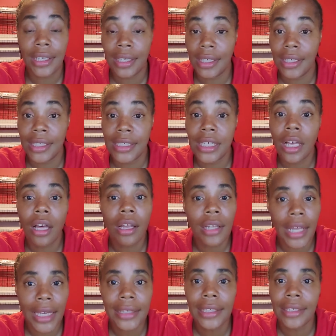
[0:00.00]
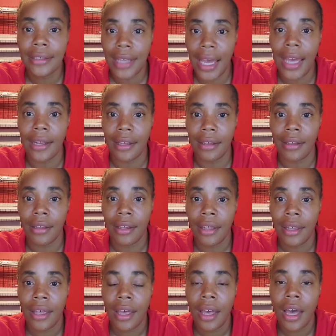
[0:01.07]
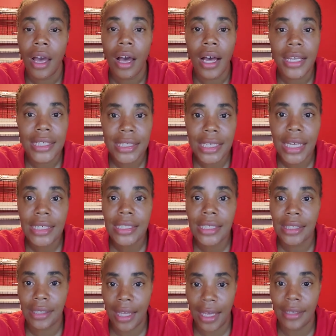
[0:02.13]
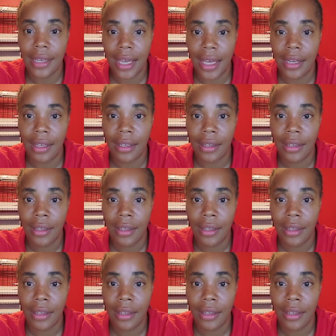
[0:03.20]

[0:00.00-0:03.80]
is collecting data, assessing that data,